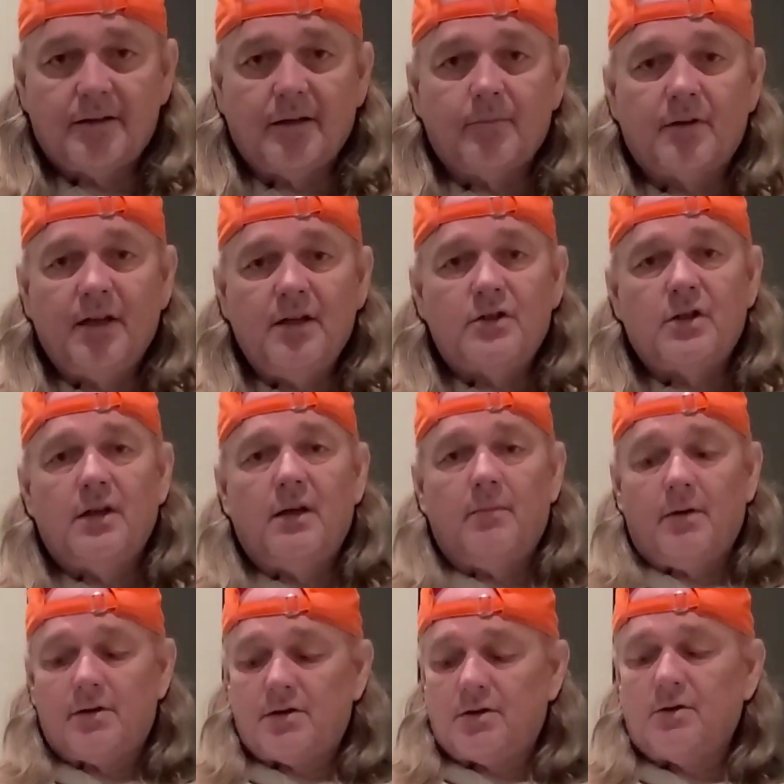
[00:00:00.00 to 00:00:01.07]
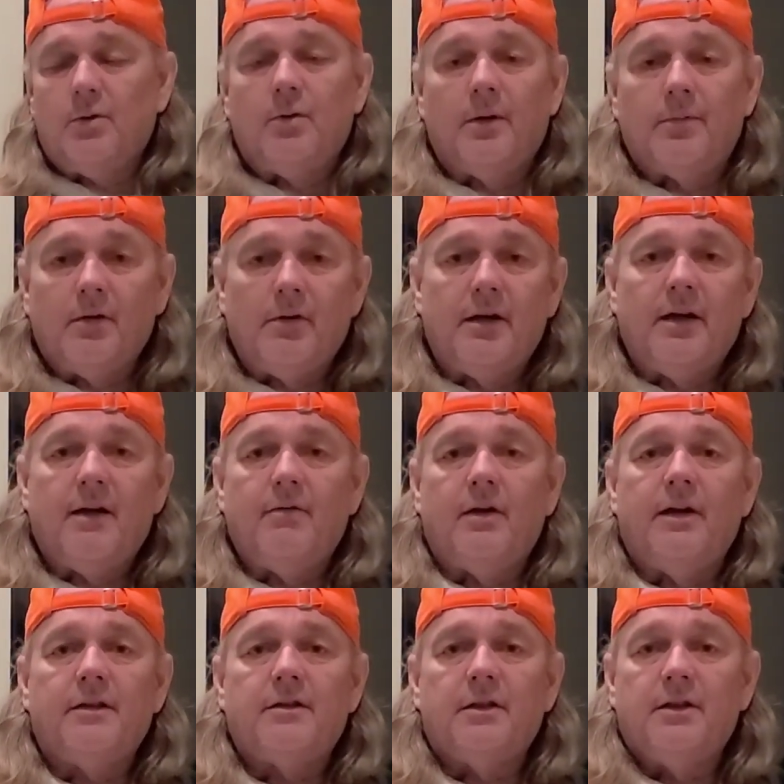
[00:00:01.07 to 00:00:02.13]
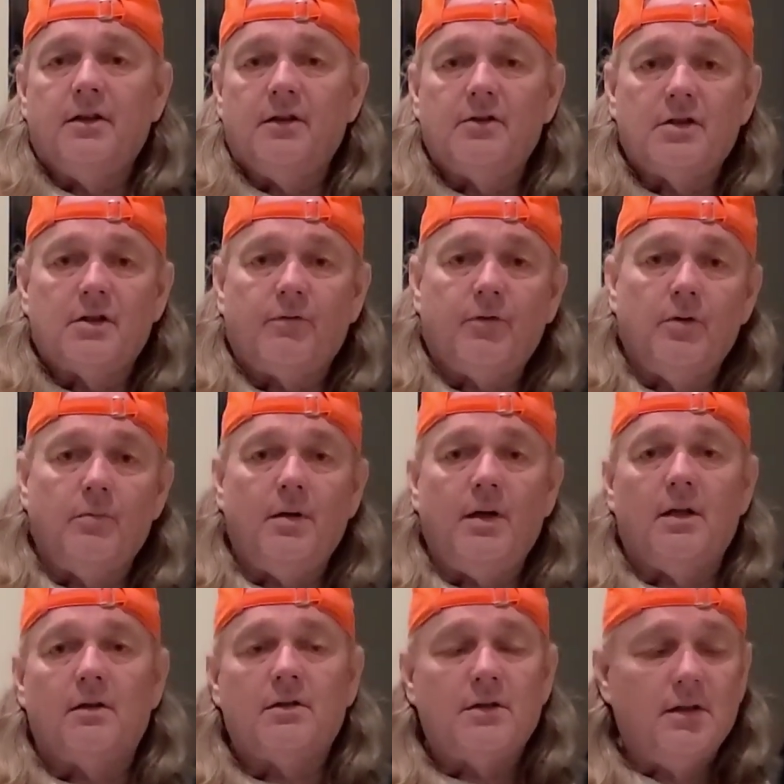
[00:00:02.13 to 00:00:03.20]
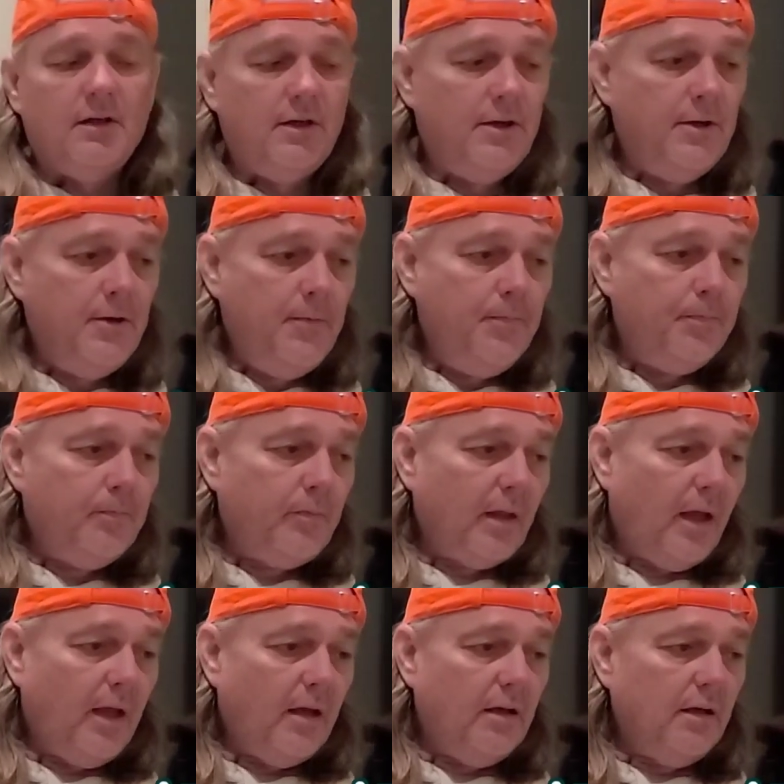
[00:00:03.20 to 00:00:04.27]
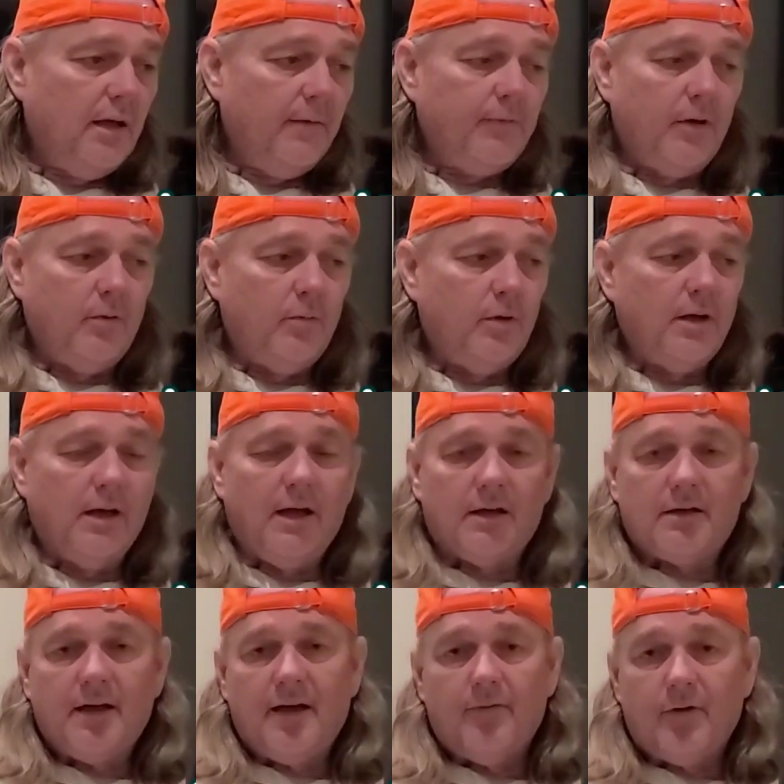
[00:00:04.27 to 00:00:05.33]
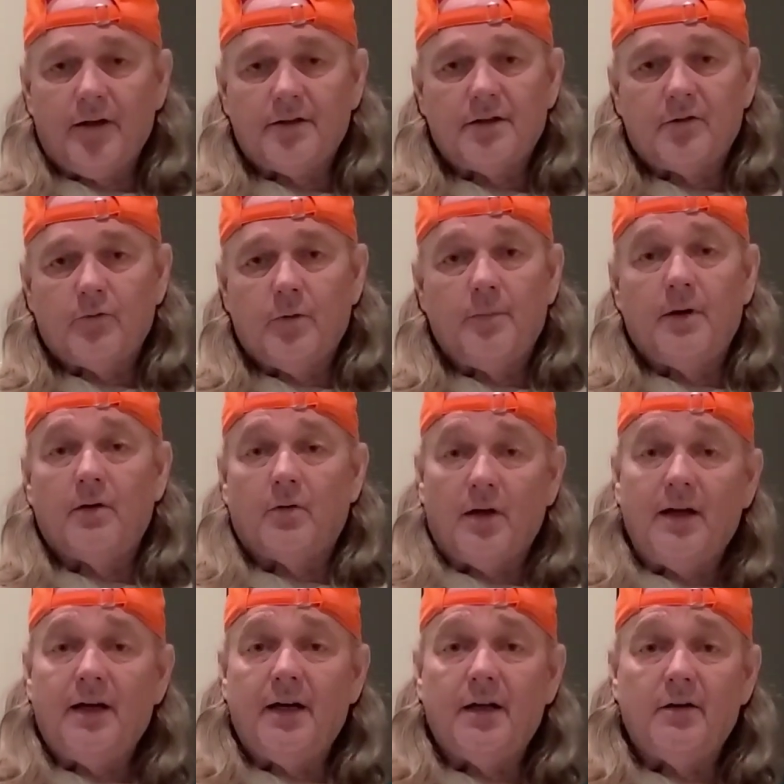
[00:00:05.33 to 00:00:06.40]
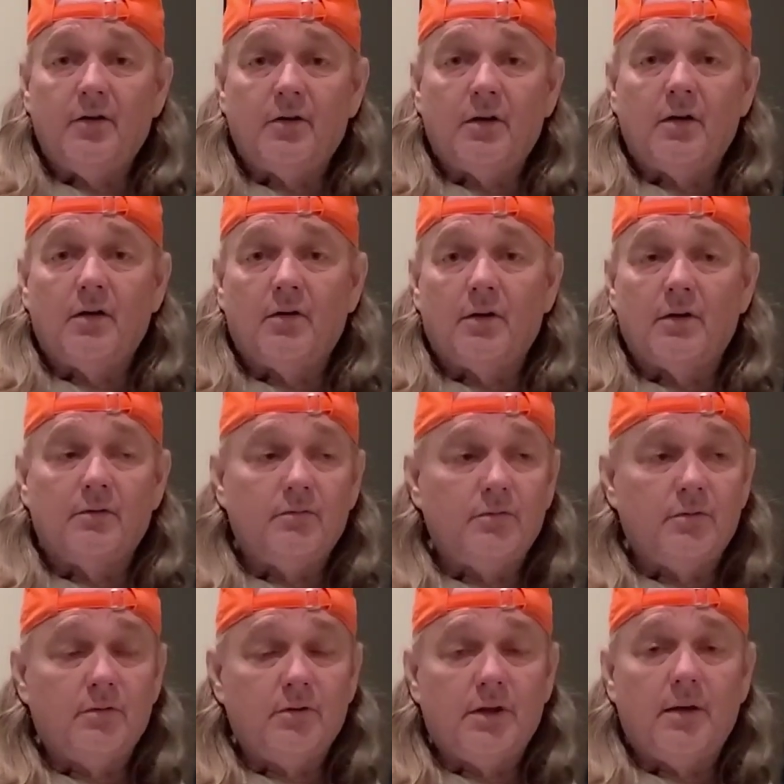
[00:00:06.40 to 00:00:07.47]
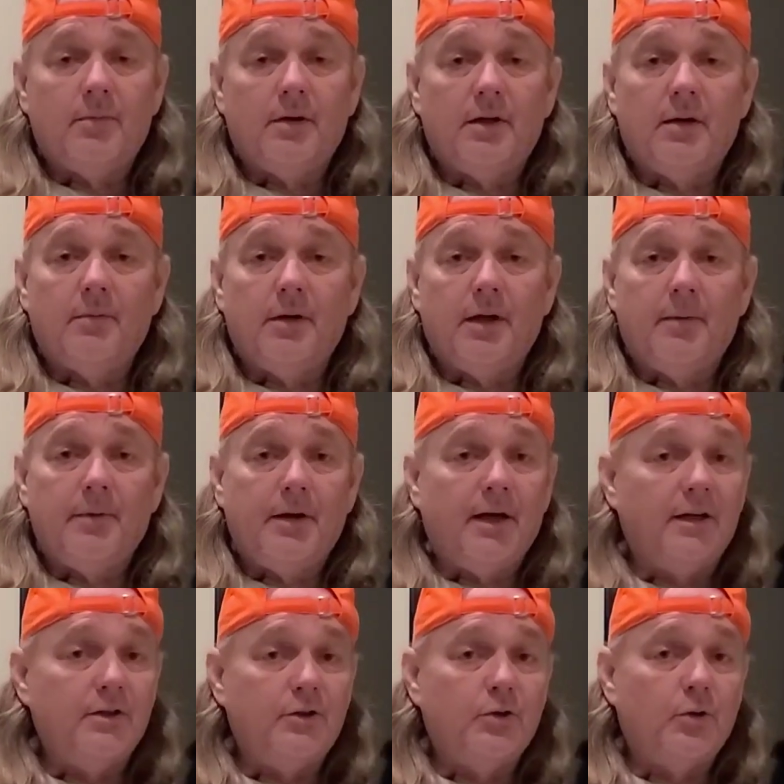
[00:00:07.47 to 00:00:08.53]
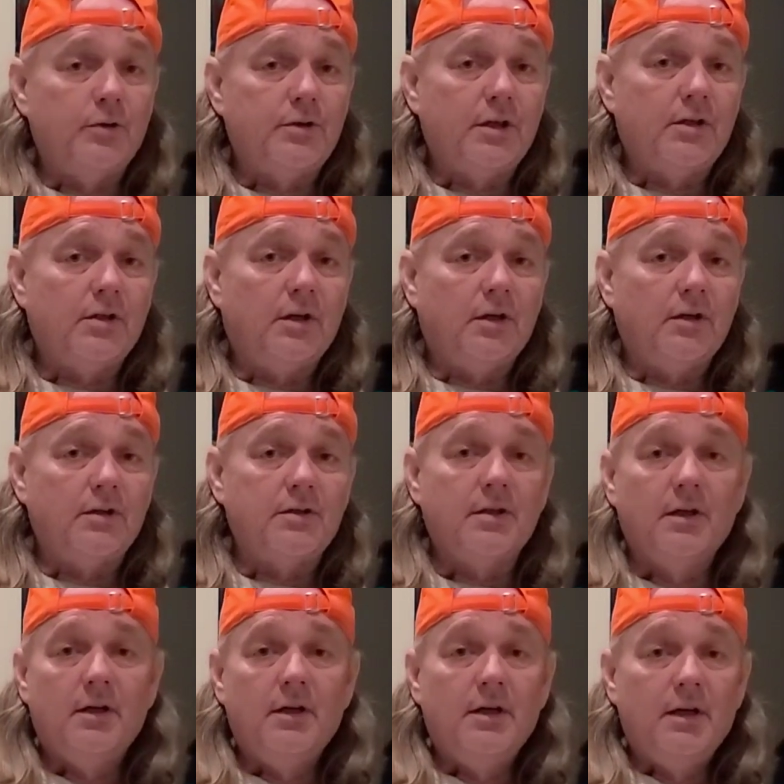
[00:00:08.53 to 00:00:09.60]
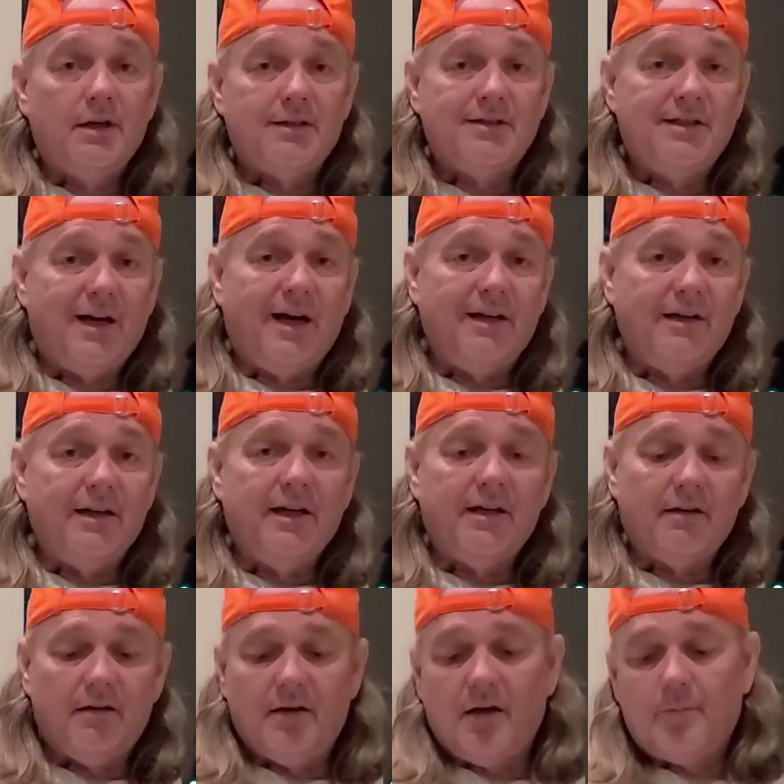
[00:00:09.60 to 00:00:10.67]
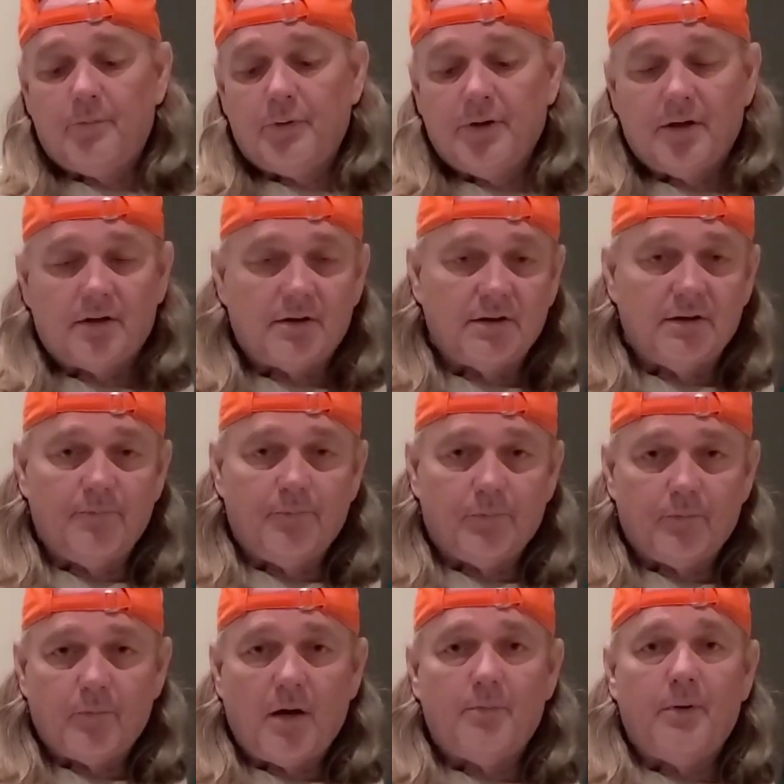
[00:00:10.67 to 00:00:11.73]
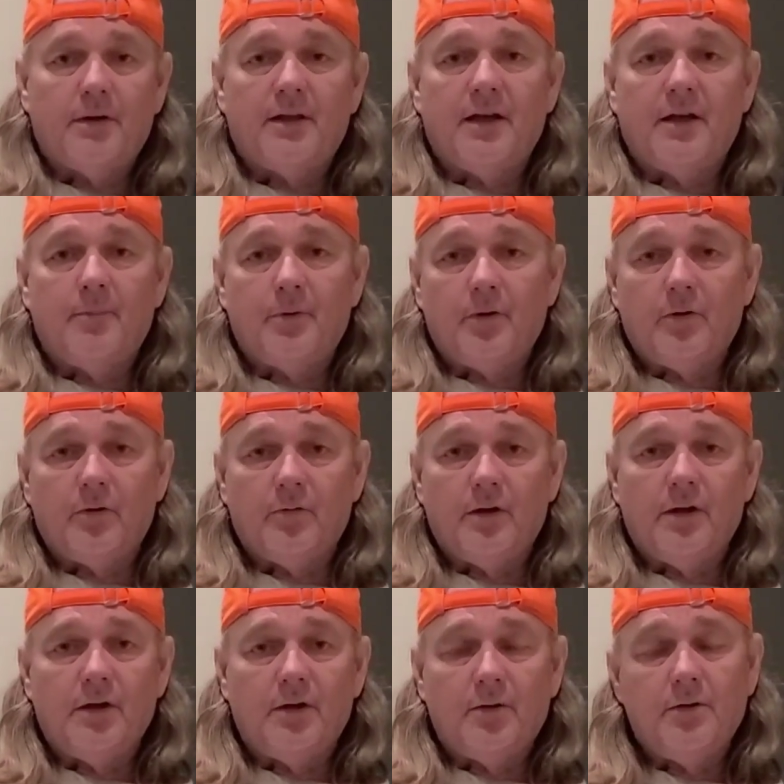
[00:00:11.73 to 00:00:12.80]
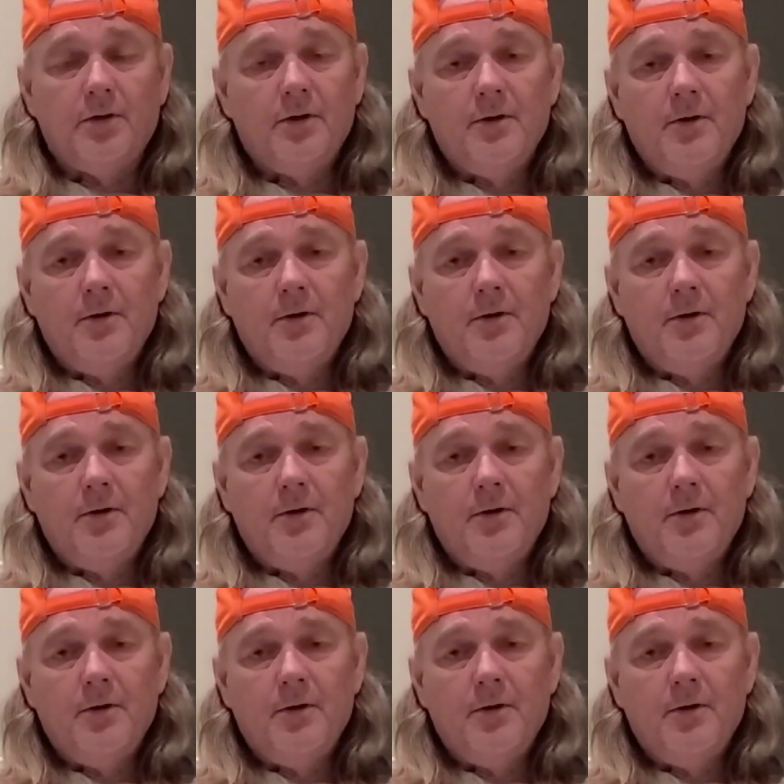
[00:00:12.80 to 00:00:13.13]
class I'm teaching at my store. I'm getting ready to have a lesson here in just a few minutes. And if you would like to have lessons with me online, you can go to www.georgeguitars.net, and I'll put that up here on the video.